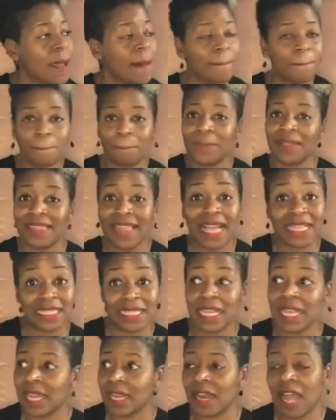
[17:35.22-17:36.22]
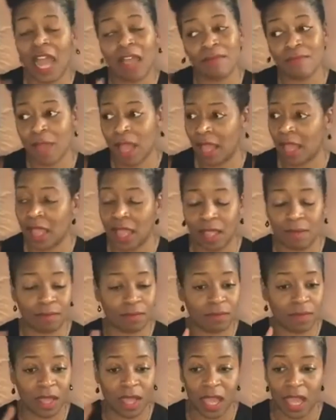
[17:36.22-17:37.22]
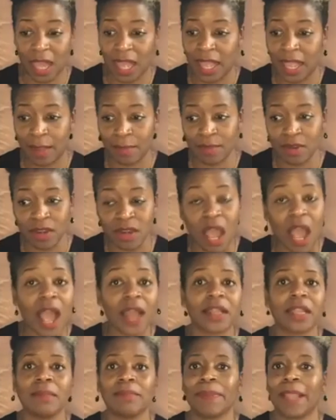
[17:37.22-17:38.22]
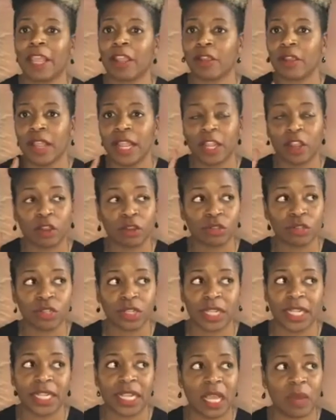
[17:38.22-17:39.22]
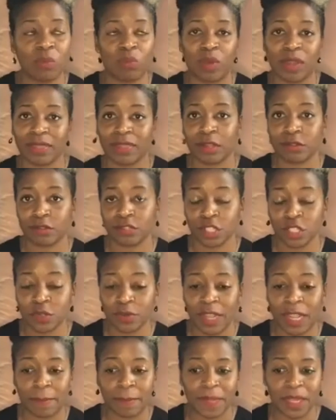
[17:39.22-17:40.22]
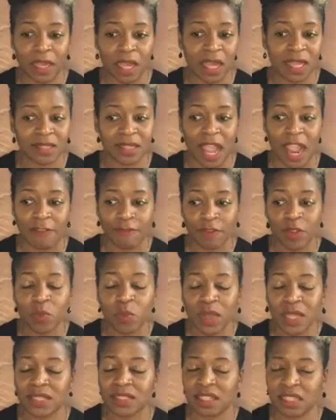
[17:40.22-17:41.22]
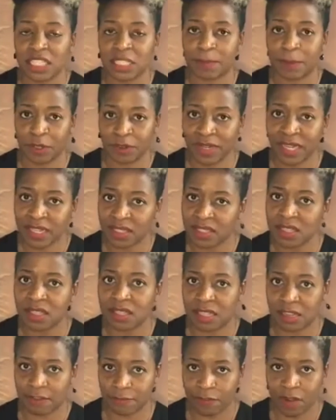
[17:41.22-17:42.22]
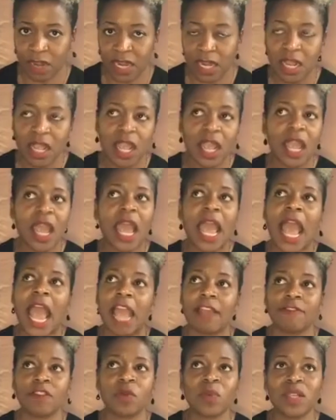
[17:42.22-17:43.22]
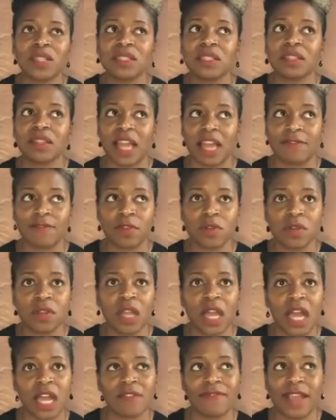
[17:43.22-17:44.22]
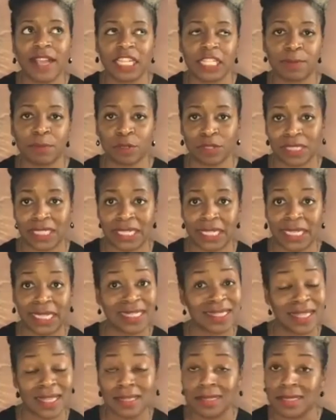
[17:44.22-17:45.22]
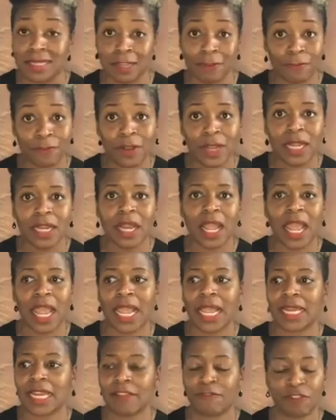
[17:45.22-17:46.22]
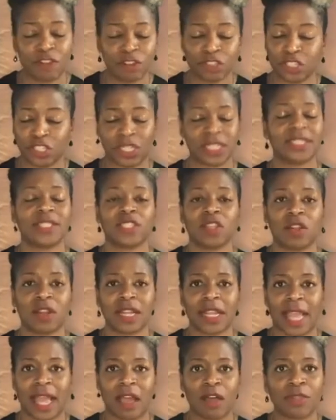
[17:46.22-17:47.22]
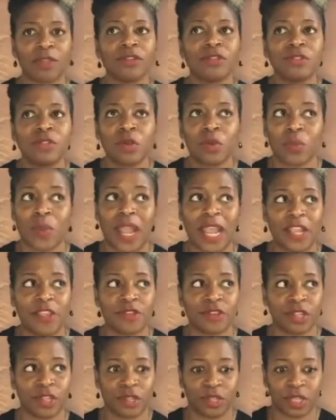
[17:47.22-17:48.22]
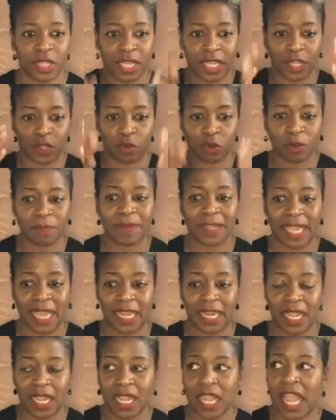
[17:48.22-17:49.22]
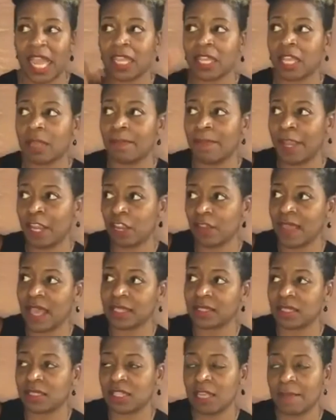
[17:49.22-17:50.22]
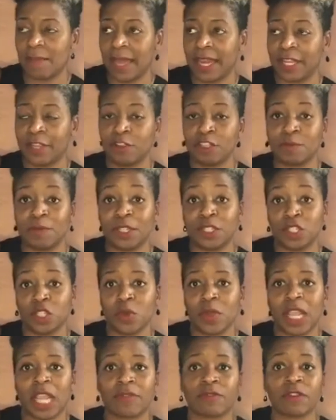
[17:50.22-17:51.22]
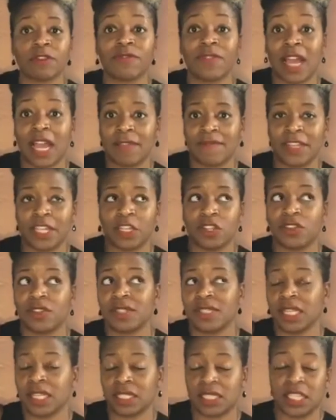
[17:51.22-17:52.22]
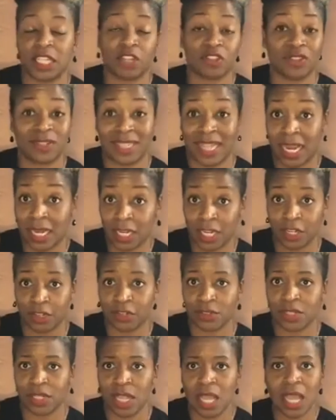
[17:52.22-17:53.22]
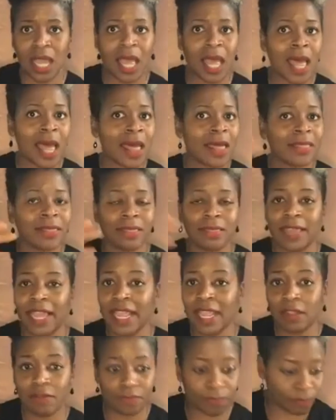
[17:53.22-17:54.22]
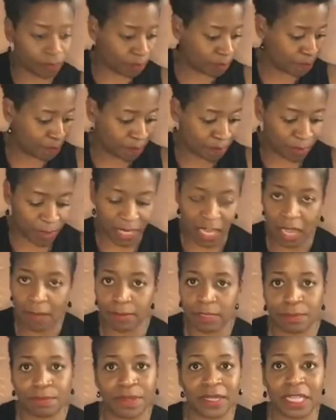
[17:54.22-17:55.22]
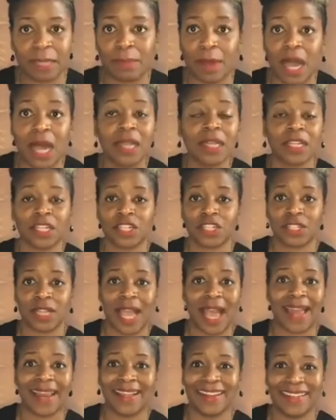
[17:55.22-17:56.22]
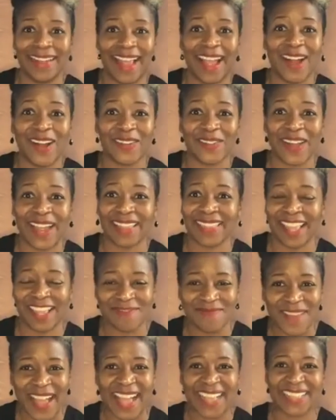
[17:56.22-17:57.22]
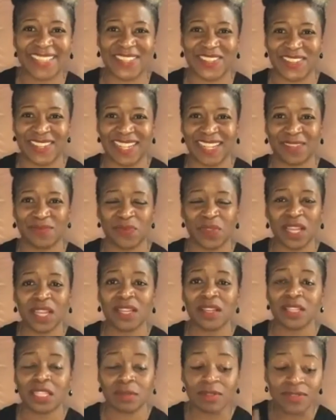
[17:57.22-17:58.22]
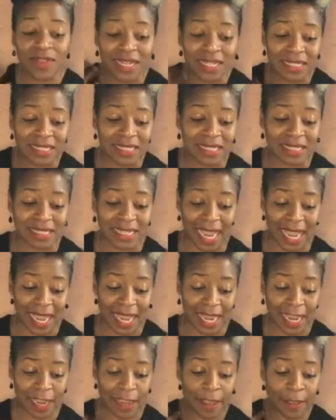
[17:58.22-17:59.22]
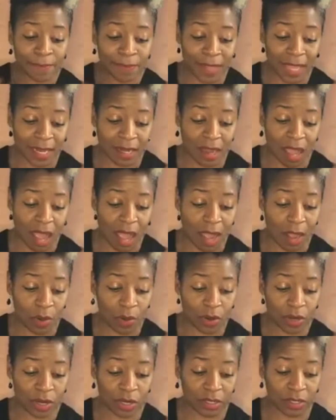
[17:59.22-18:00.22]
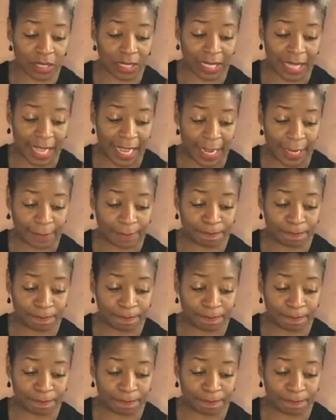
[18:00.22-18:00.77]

But that's it. I'm not comparing or looking at what they're doing because everyone's experience is different. Everyone's level of expertise is different. And if you're just starting out, there's no way you can look at your beginning and compare that to somebody who's been doing it for 5 years, 6 years, or 10 years. They've become completely polished at it now, right? They've mastered it. So we've got to stay in our lane.